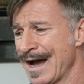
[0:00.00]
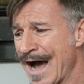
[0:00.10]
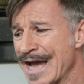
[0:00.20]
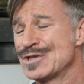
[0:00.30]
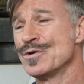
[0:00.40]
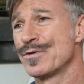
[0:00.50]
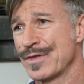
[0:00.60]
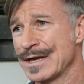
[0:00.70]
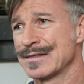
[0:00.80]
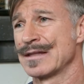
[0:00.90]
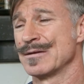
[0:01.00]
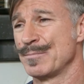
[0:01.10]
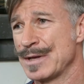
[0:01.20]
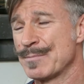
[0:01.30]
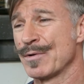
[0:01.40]
I do think that the
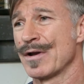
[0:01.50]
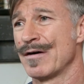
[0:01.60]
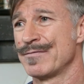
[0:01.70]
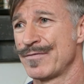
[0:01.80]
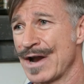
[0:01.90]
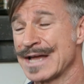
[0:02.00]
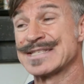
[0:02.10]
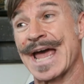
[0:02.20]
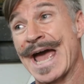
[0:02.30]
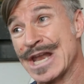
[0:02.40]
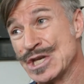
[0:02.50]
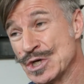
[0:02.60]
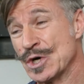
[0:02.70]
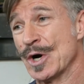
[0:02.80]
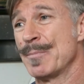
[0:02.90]
people of France and
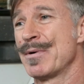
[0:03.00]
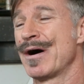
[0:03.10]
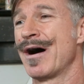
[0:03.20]
Europe